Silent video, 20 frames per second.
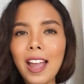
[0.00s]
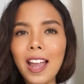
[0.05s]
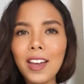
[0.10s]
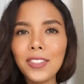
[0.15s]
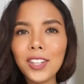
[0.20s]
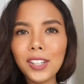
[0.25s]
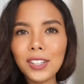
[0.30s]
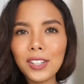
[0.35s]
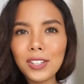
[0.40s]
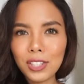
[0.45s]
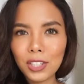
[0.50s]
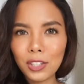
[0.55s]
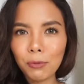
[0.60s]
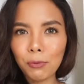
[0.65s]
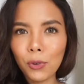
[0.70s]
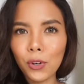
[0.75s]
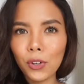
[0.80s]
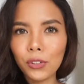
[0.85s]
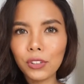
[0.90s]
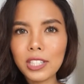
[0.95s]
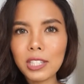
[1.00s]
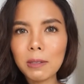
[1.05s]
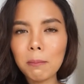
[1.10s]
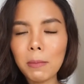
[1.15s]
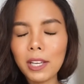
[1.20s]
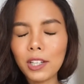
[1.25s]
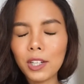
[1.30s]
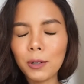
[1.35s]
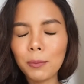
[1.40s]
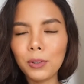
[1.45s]
And that is it for this
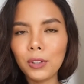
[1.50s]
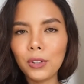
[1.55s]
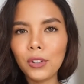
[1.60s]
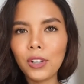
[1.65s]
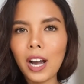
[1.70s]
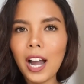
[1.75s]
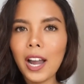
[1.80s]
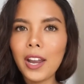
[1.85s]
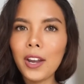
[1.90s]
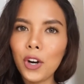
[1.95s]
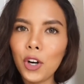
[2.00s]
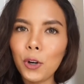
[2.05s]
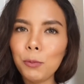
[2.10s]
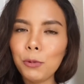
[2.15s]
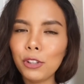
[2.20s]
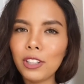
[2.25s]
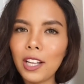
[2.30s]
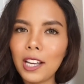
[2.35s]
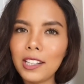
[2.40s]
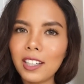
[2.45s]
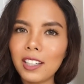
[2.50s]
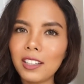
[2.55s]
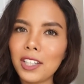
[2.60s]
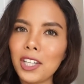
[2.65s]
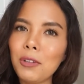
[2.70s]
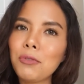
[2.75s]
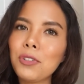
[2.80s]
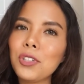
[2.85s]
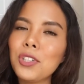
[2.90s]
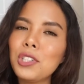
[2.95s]
makeup look. I hope you like it.
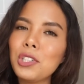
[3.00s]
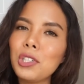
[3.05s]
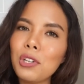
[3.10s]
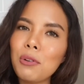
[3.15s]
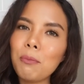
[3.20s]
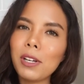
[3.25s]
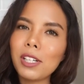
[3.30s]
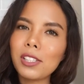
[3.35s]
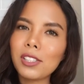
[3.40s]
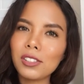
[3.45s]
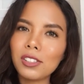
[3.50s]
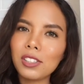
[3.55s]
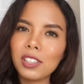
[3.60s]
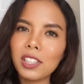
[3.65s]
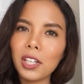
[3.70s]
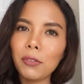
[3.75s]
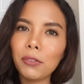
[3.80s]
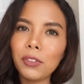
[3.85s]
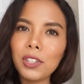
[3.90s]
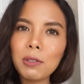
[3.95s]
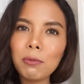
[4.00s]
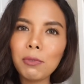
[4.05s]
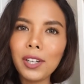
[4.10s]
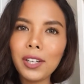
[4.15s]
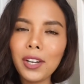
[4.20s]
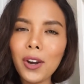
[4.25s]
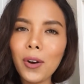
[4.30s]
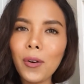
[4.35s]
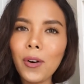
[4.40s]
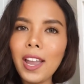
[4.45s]
If you do, make sure to give this
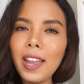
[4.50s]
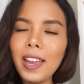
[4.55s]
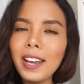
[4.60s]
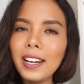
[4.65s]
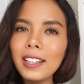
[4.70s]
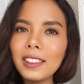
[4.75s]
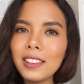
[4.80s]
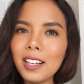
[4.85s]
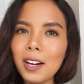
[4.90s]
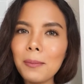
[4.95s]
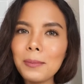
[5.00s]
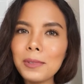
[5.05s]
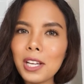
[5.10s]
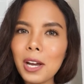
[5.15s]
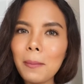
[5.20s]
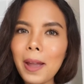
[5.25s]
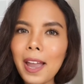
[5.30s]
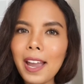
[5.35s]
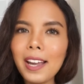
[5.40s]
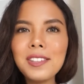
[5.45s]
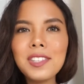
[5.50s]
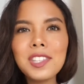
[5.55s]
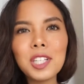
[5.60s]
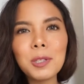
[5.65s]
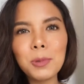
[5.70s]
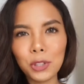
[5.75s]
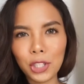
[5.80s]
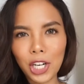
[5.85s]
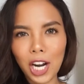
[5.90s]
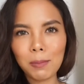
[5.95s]
video a thumbs up and
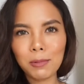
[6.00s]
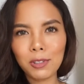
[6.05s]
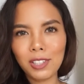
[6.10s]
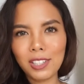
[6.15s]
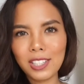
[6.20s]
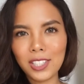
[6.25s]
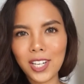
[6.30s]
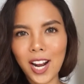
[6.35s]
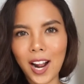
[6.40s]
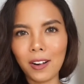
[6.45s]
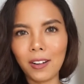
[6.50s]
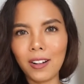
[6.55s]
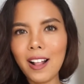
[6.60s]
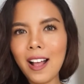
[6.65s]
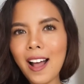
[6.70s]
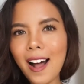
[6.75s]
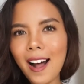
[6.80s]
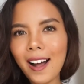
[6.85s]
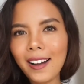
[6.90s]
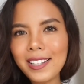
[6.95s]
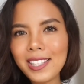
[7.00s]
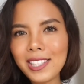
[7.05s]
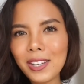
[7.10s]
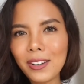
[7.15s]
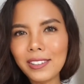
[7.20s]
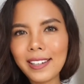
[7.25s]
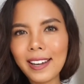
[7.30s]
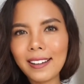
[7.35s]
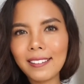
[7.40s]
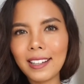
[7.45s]
subscribe to this channel. I'll see
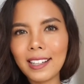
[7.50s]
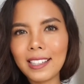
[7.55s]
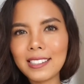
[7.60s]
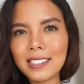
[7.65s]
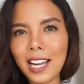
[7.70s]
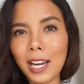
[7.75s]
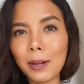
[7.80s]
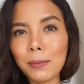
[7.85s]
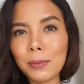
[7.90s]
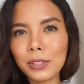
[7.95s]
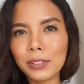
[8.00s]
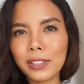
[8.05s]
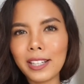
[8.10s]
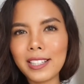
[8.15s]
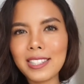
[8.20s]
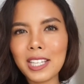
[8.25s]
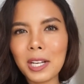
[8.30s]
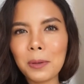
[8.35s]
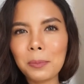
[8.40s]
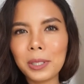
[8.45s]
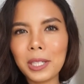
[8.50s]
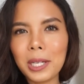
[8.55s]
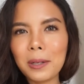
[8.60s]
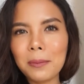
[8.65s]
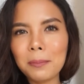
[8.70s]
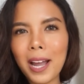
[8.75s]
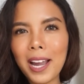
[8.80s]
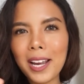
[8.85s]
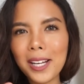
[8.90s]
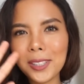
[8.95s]
you again next time. Till then, stay pretty.
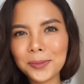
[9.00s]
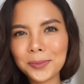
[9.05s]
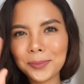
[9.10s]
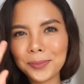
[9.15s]
Bye!